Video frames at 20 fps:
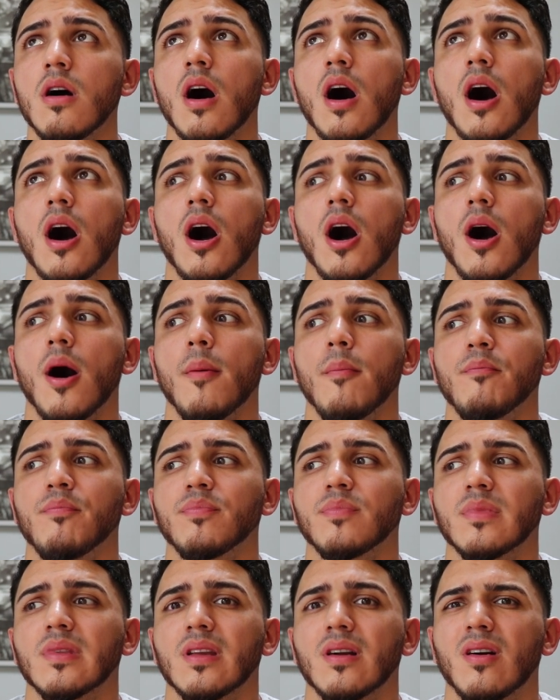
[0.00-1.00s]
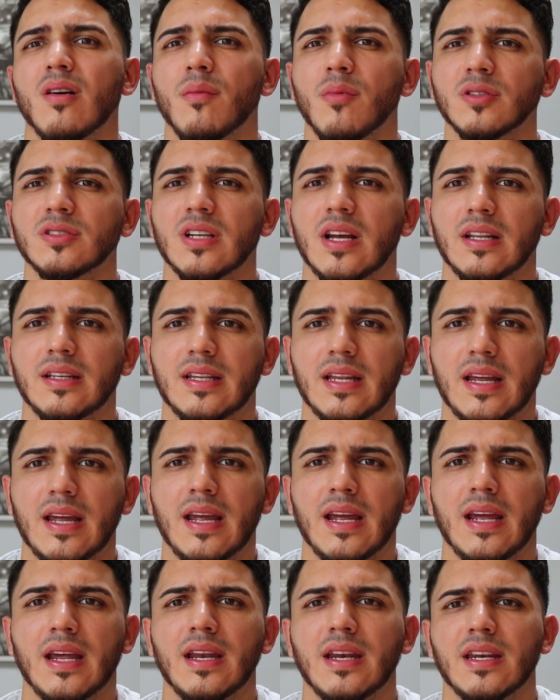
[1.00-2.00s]
um, almost at the
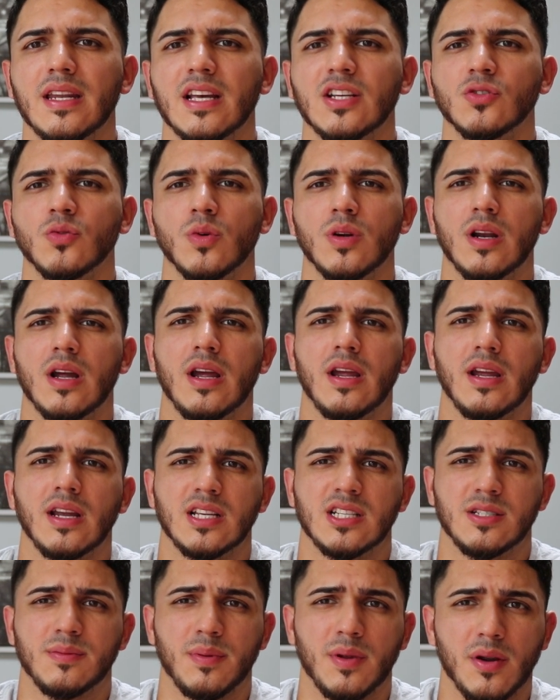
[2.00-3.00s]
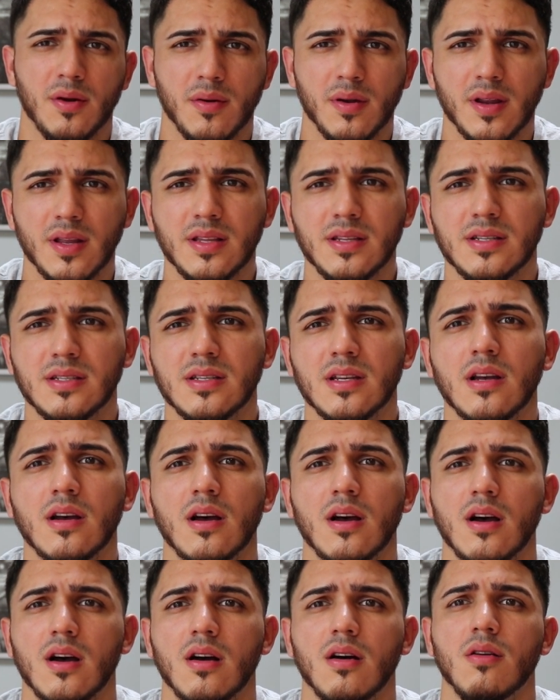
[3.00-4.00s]
end, that's when I experienced
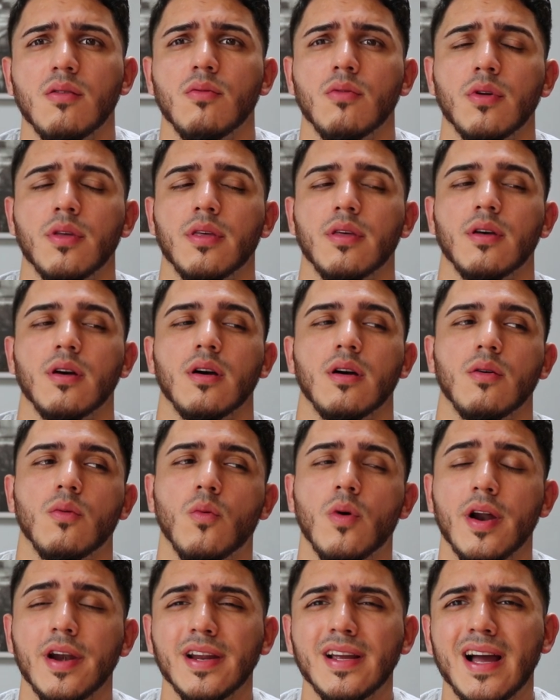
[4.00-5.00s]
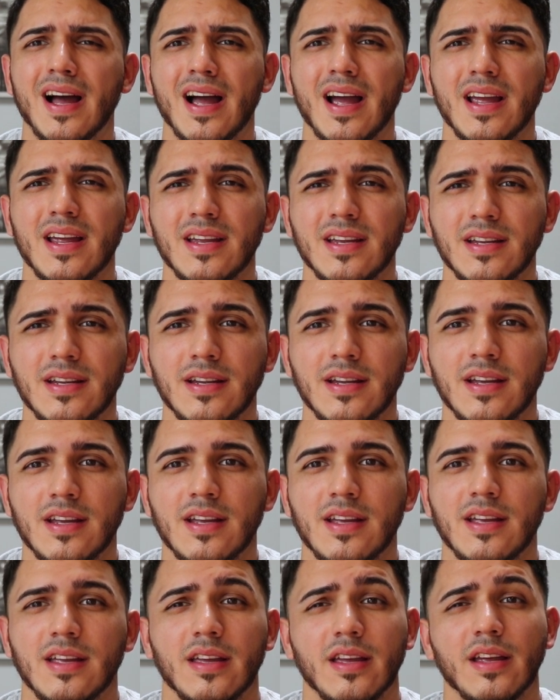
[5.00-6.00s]
uh, with uh, one guy.
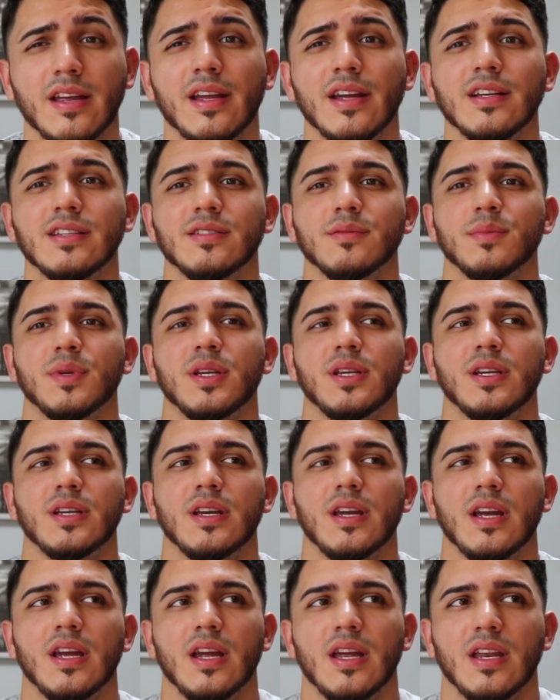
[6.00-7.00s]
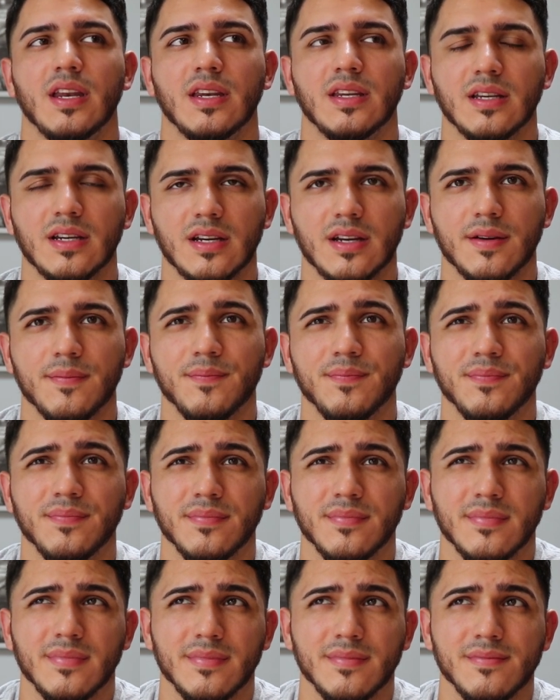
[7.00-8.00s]
He kissed me and uh,
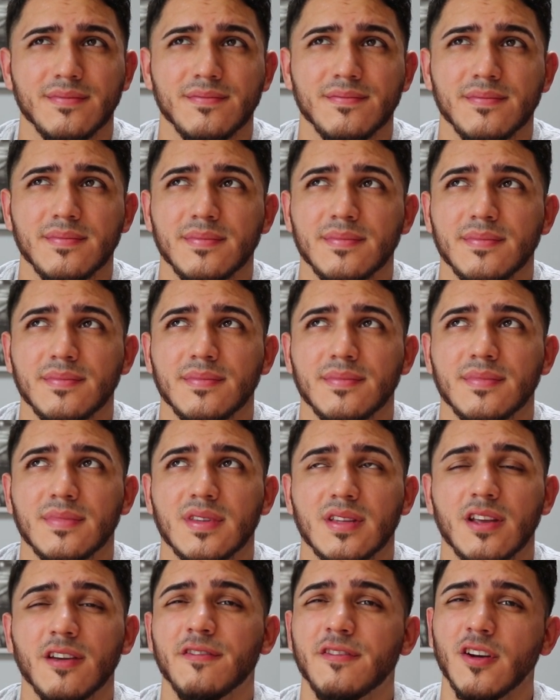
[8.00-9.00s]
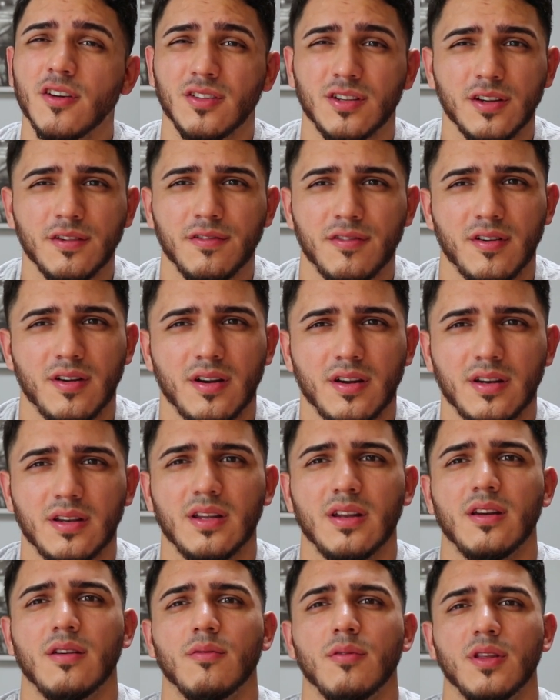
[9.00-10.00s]
it felt different
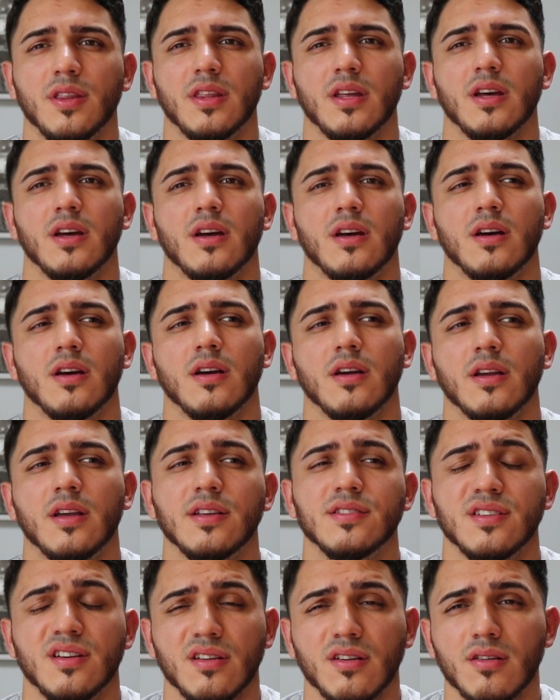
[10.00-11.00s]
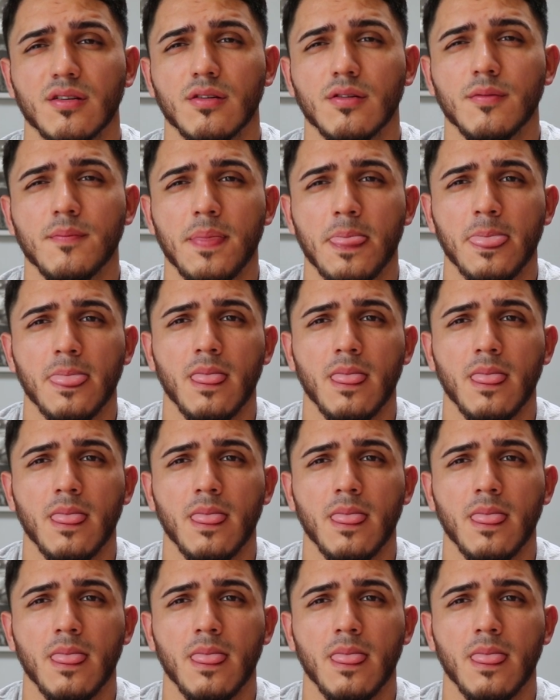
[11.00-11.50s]
than with uh, kissing a girl.